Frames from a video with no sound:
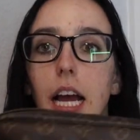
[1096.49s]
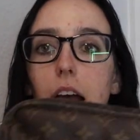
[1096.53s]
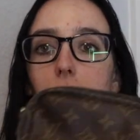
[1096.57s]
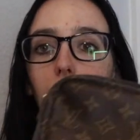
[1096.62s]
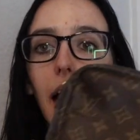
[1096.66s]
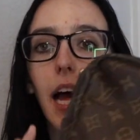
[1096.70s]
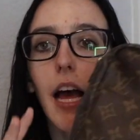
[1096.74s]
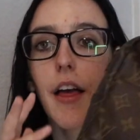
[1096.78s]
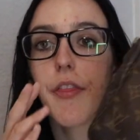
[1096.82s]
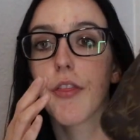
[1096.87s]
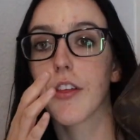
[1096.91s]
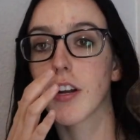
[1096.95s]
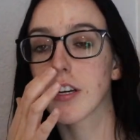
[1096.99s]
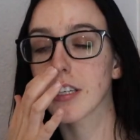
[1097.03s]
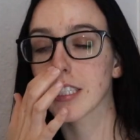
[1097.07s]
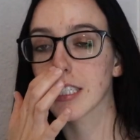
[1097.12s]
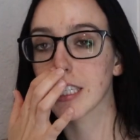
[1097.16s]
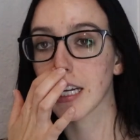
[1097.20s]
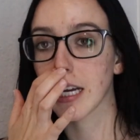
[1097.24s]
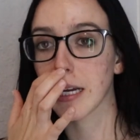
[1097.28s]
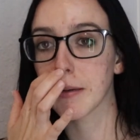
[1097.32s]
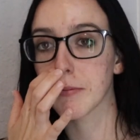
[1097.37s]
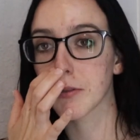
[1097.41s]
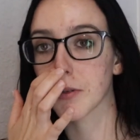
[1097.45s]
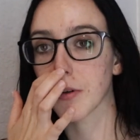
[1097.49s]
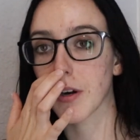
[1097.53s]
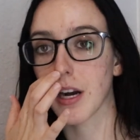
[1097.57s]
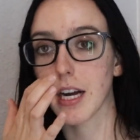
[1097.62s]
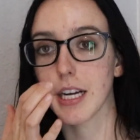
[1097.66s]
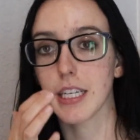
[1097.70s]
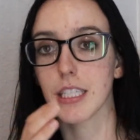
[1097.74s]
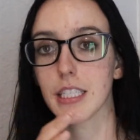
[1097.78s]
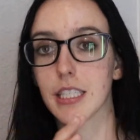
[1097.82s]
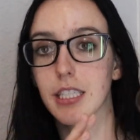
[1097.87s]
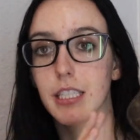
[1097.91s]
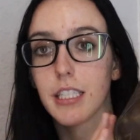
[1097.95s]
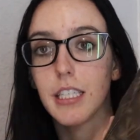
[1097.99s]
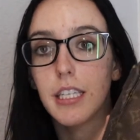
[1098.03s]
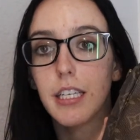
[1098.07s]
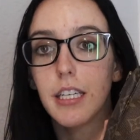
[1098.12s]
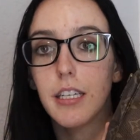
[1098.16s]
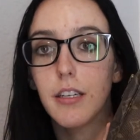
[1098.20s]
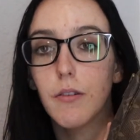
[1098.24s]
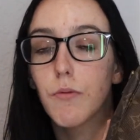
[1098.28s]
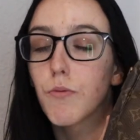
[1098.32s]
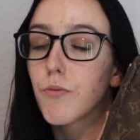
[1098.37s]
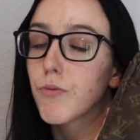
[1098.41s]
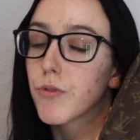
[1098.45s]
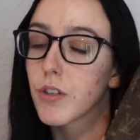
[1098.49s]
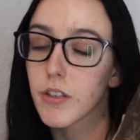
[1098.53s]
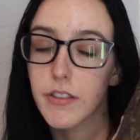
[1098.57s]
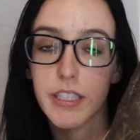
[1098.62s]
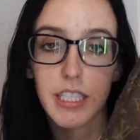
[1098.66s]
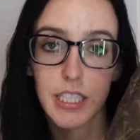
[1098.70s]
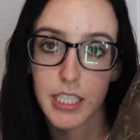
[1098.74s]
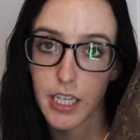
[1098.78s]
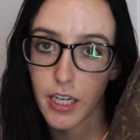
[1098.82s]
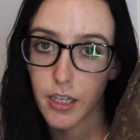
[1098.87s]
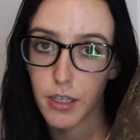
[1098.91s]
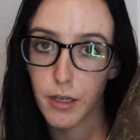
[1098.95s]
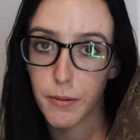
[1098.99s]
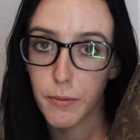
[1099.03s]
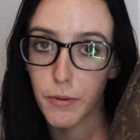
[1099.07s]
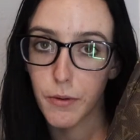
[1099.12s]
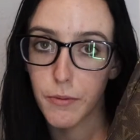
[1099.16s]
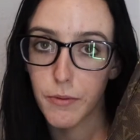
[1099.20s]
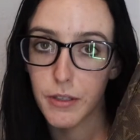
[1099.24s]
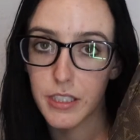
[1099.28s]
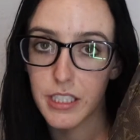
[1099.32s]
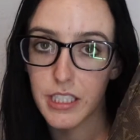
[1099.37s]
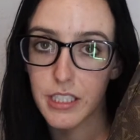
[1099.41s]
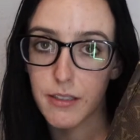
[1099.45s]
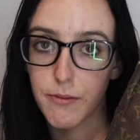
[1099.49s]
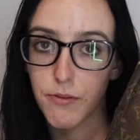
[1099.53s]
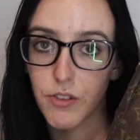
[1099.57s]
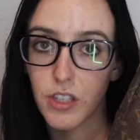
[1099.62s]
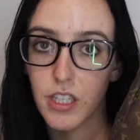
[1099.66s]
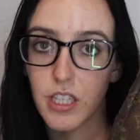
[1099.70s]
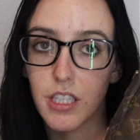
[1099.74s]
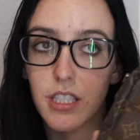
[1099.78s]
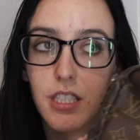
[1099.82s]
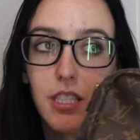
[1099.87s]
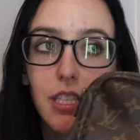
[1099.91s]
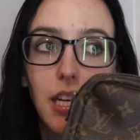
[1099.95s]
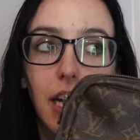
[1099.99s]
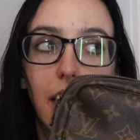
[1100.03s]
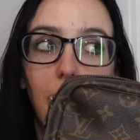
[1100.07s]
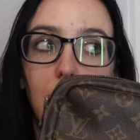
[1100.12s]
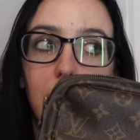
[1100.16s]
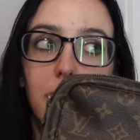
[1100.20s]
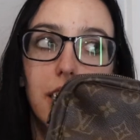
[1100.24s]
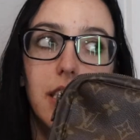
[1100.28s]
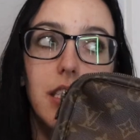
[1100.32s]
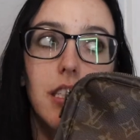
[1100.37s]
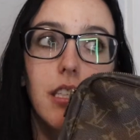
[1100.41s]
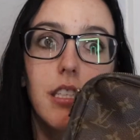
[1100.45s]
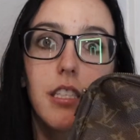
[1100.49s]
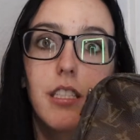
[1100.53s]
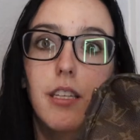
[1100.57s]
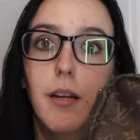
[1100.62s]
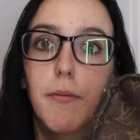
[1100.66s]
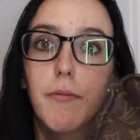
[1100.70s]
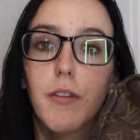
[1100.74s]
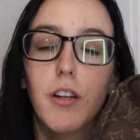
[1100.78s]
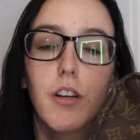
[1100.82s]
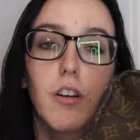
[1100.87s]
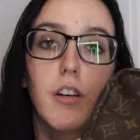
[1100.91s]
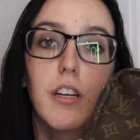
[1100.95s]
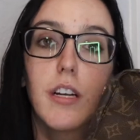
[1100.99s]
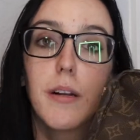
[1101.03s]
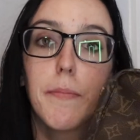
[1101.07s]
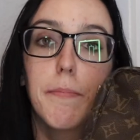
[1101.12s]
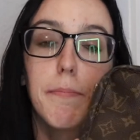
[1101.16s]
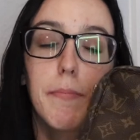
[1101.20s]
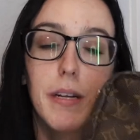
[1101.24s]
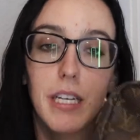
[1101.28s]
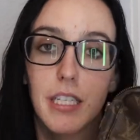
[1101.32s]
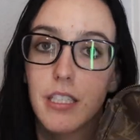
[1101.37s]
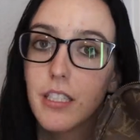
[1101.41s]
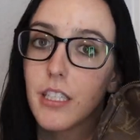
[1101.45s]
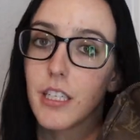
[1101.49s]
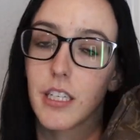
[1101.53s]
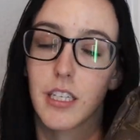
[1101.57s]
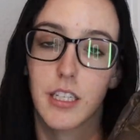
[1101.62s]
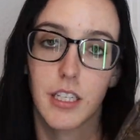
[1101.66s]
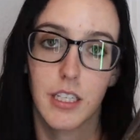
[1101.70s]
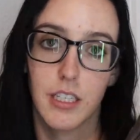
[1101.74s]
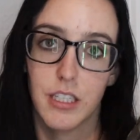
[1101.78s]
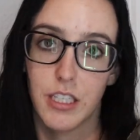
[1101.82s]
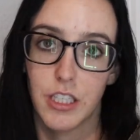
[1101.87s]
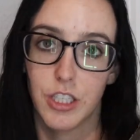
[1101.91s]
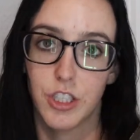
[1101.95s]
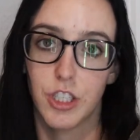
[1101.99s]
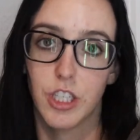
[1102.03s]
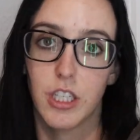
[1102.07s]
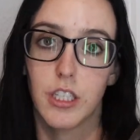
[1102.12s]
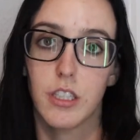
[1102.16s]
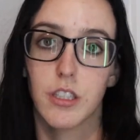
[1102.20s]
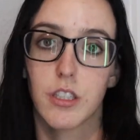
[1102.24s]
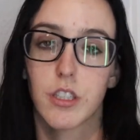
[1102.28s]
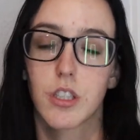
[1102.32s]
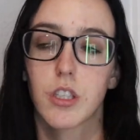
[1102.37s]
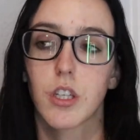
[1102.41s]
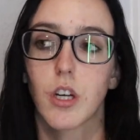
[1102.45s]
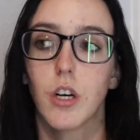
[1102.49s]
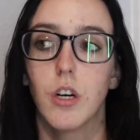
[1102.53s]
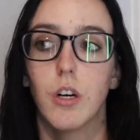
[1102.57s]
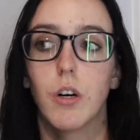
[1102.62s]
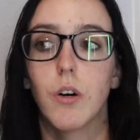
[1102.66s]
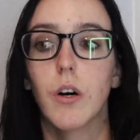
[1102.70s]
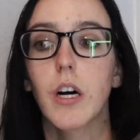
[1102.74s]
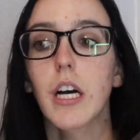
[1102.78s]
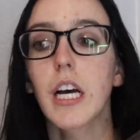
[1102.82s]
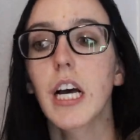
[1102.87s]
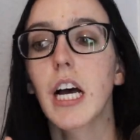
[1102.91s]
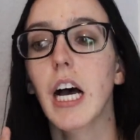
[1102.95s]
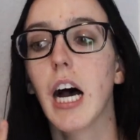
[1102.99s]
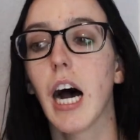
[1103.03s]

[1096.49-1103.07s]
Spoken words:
And there's times where I see really terrible ones of this, and I see some that are in amazing condition. So